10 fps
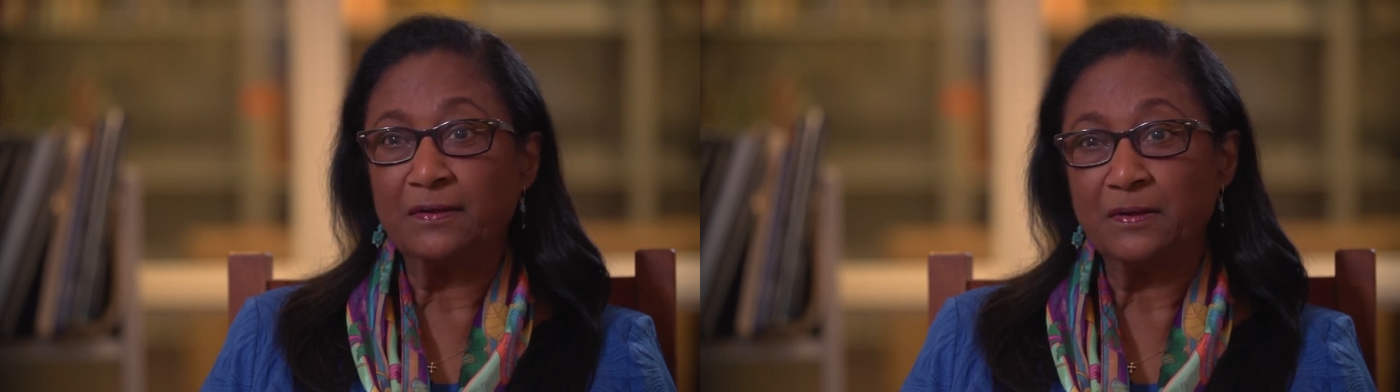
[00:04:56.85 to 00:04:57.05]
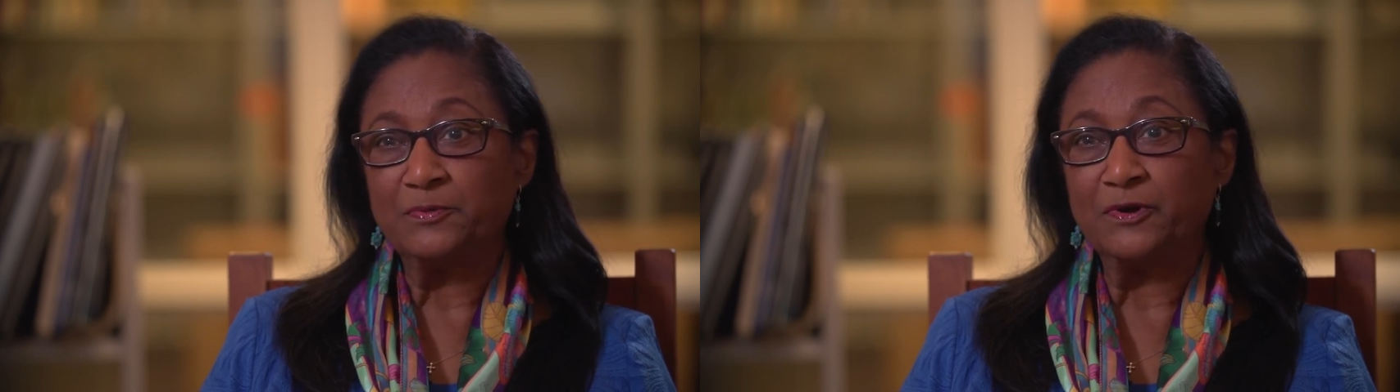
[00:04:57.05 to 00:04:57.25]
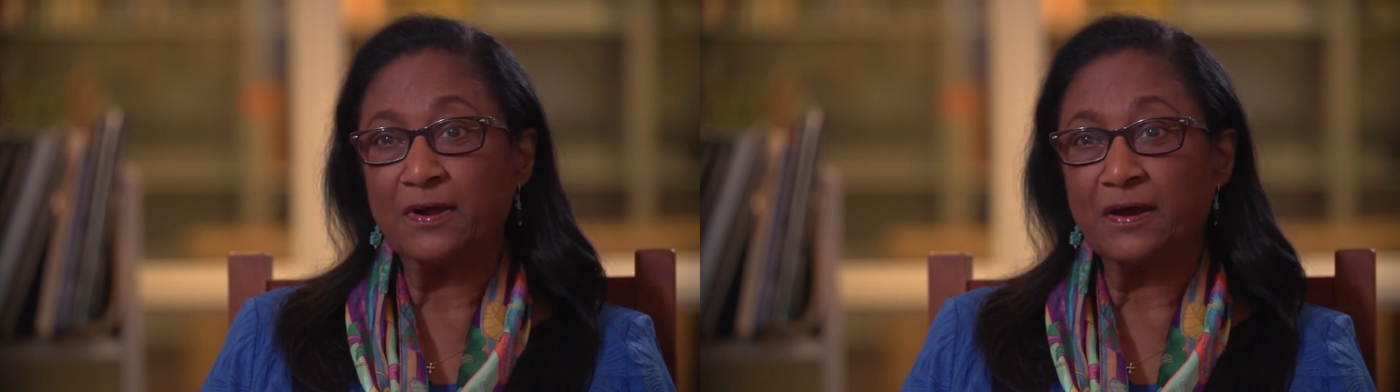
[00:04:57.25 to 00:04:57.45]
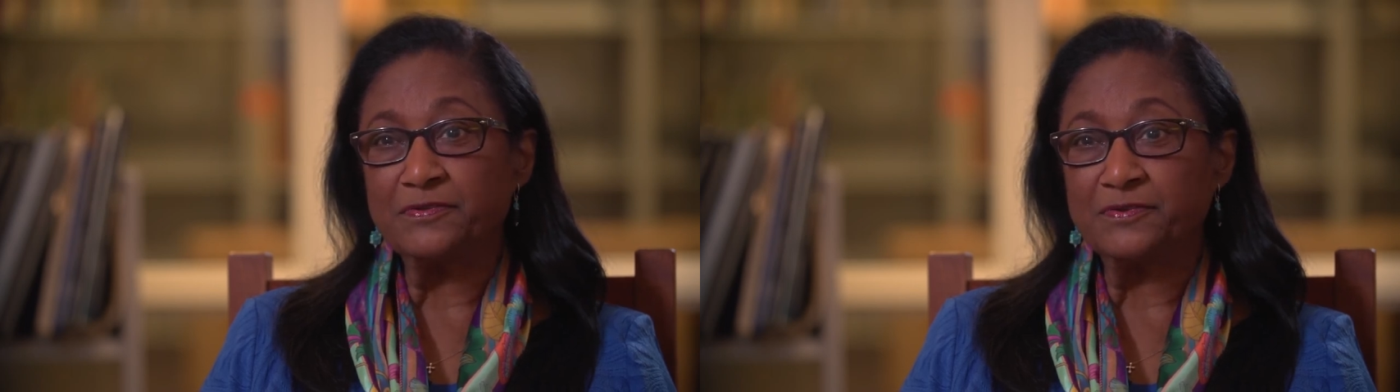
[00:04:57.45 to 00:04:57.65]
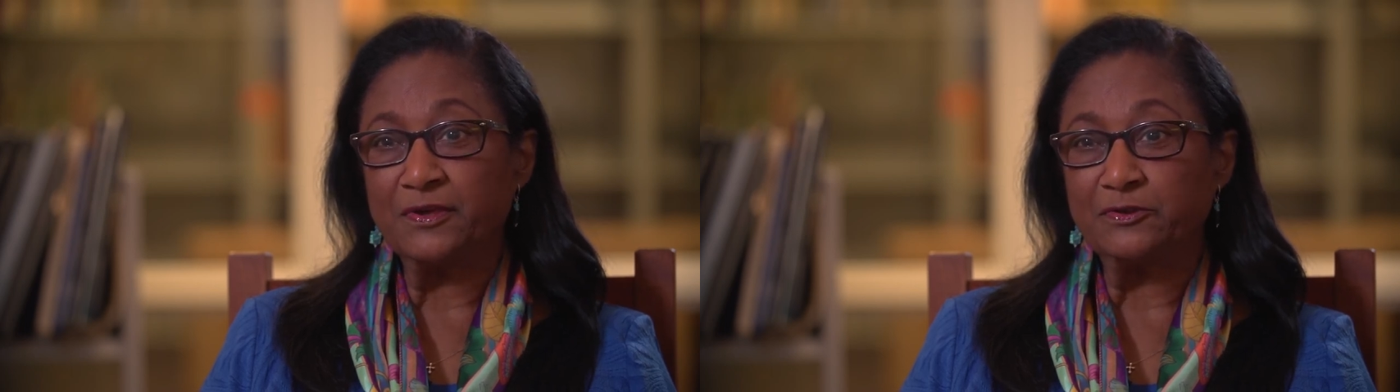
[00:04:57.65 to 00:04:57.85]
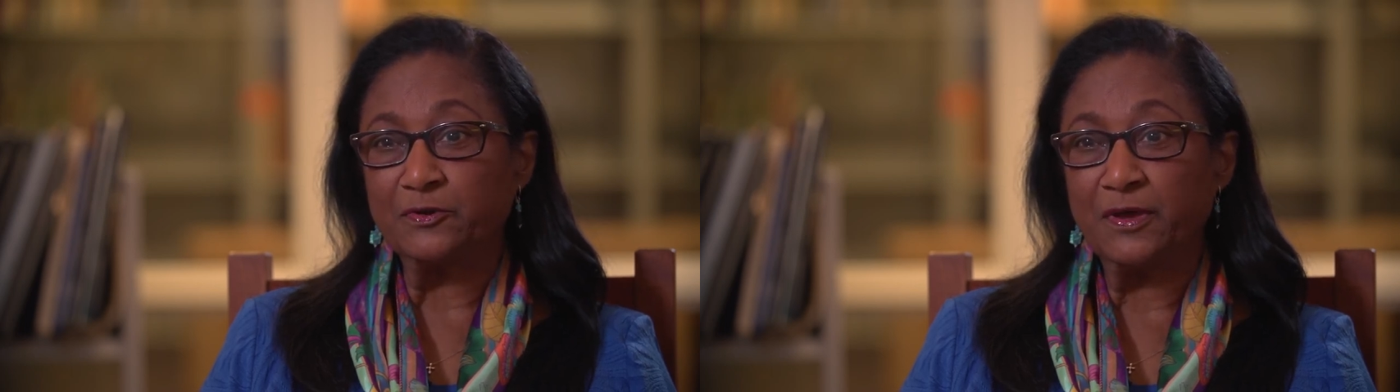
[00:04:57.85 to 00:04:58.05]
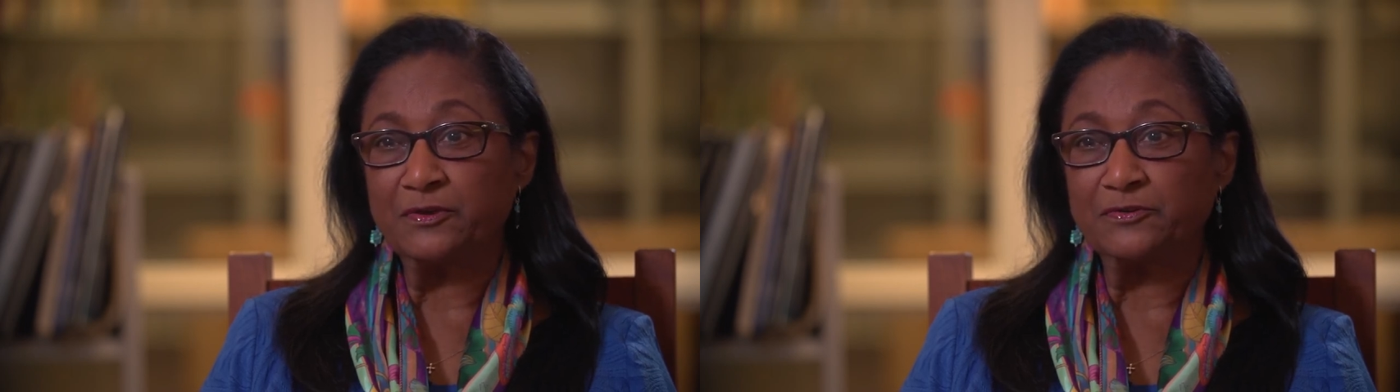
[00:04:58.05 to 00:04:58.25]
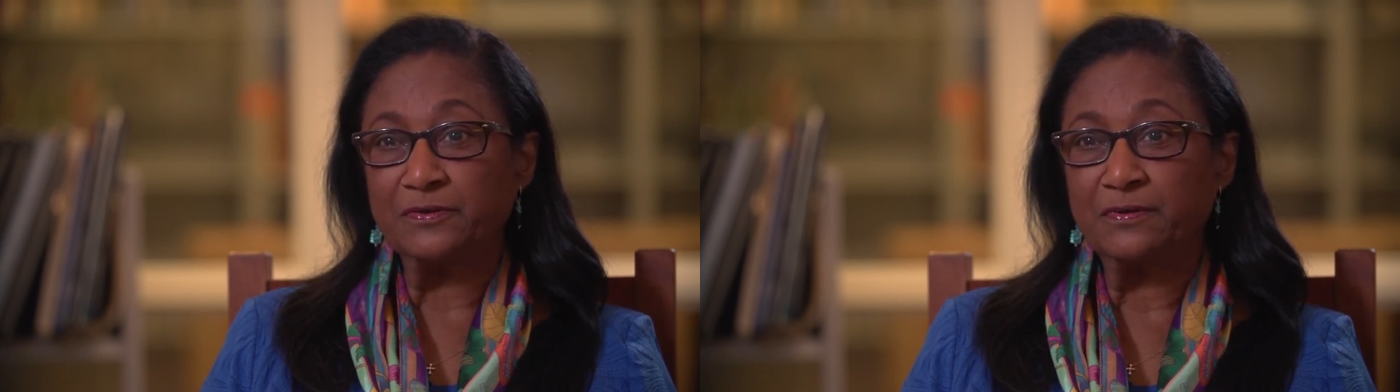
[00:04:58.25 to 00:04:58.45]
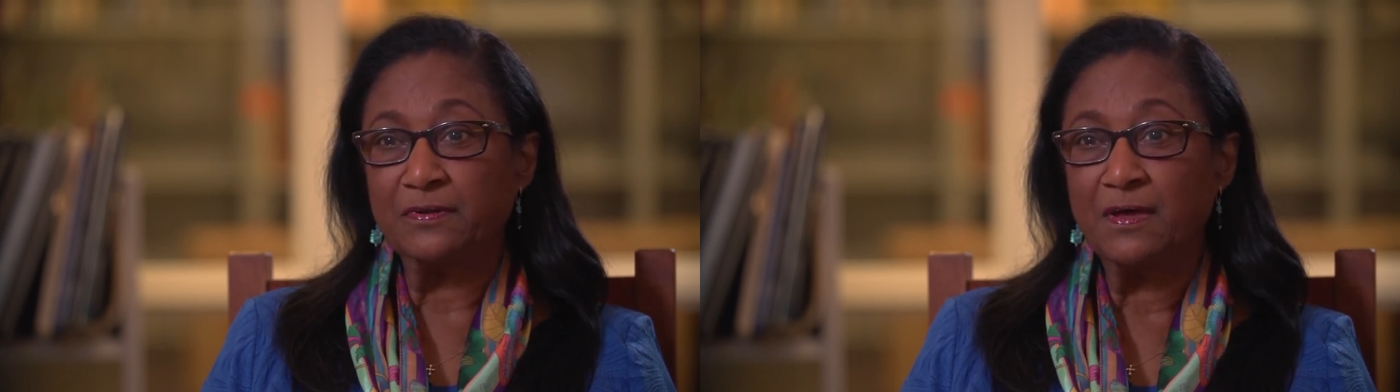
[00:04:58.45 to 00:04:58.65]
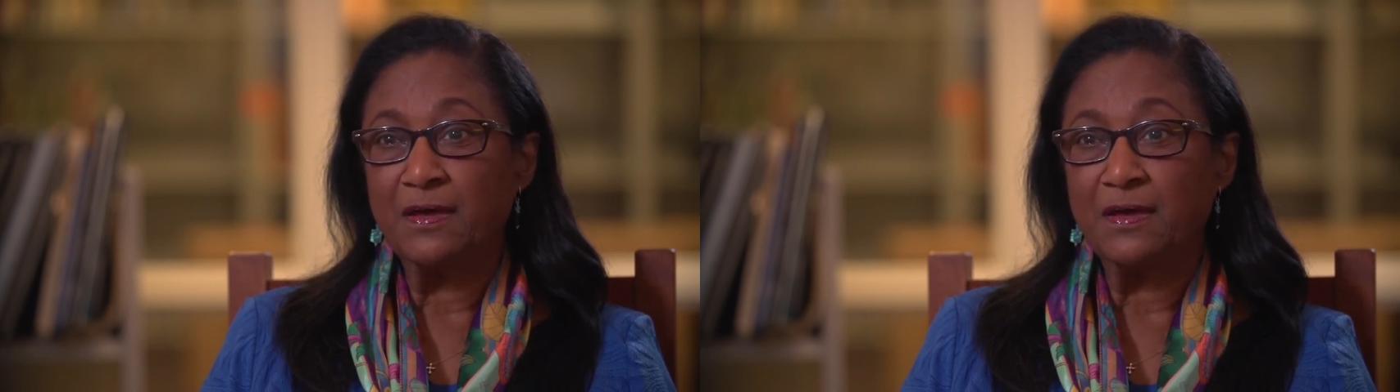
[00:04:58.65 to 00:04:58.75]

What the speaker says: a liberal arts education,